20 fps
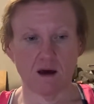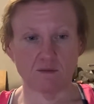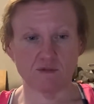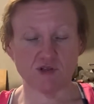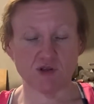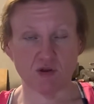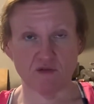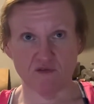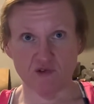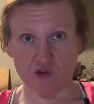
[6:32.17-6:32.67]

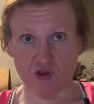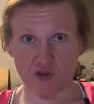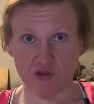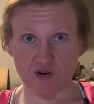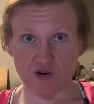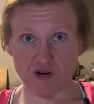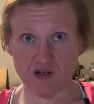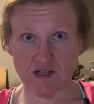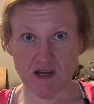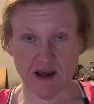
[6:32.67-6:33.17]
For the
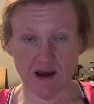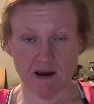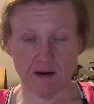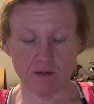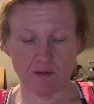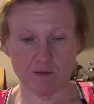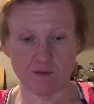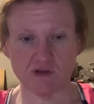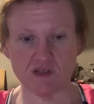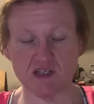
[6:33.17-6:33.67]
3rd
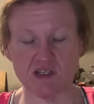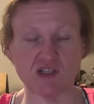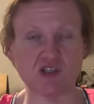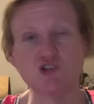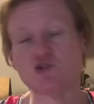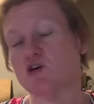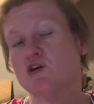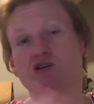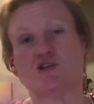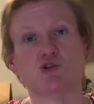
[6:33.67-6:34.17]
time. So
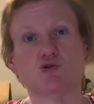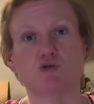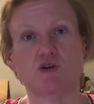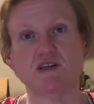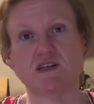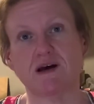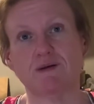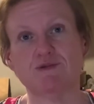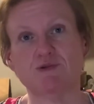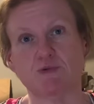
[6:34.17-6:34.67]
it's 3
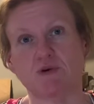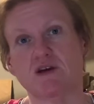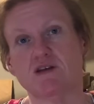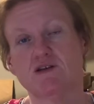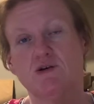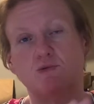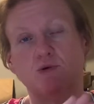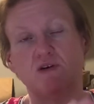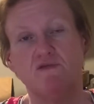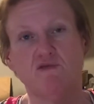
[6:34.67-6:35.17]
times a week.
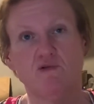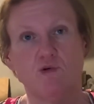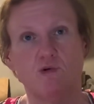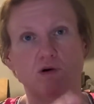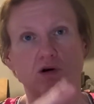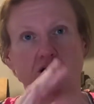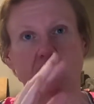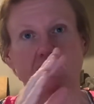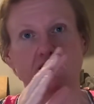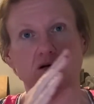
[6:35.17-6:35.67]
So week
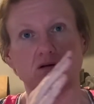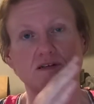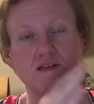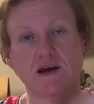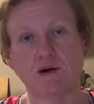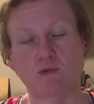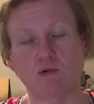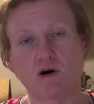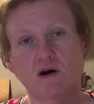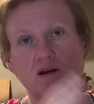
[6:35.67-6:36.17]
4,
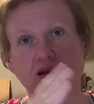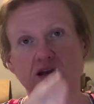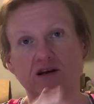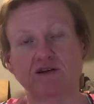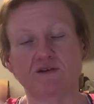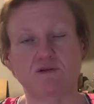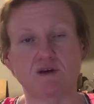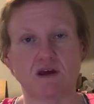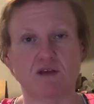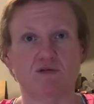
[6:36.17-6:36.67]
day 1, day
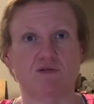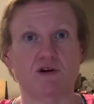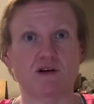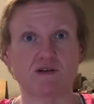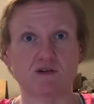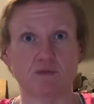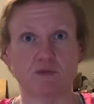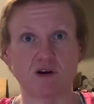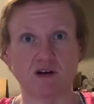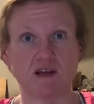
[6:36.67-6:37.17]
2, day 3.
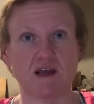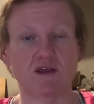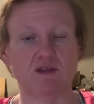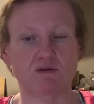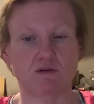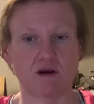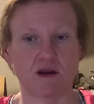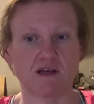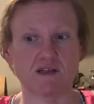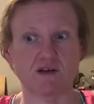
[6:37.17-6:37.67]
So I'm on day
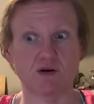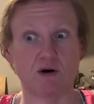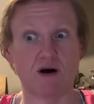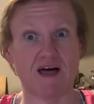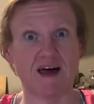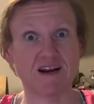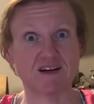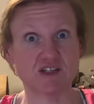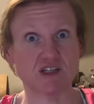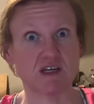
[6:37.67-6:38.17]
3. So I'll
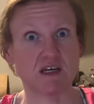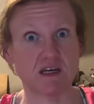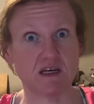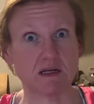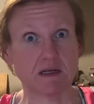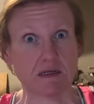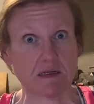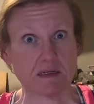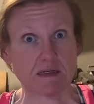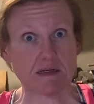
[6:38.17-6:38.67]
actually
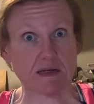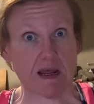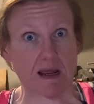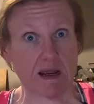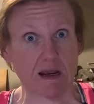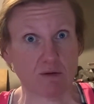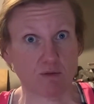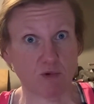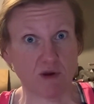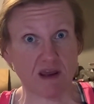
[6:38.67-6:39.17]
hit
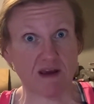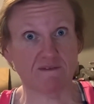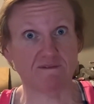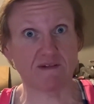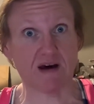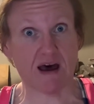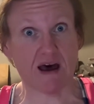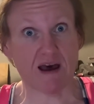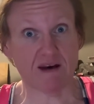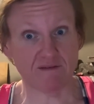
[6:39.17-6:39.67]
week
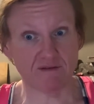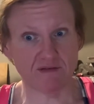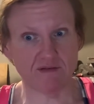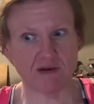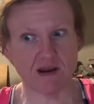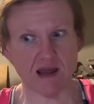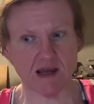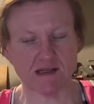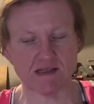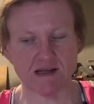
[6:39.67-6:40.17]
5
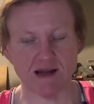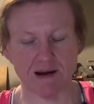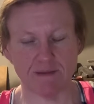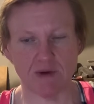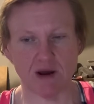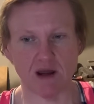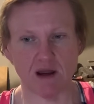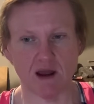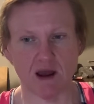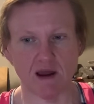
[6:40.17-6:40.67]
next time
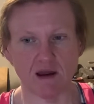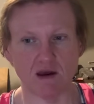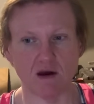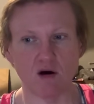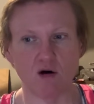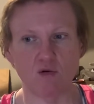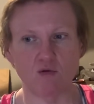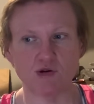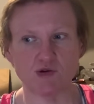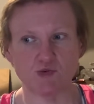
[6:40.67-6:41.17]
I
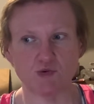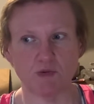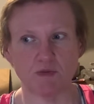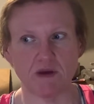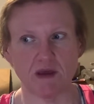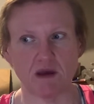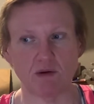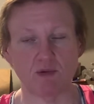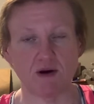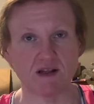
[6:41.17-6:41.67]
go, which will
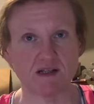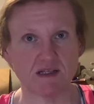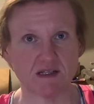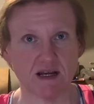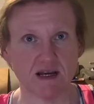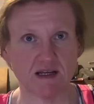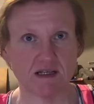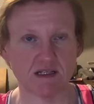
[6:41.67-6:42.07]
be Wednesday.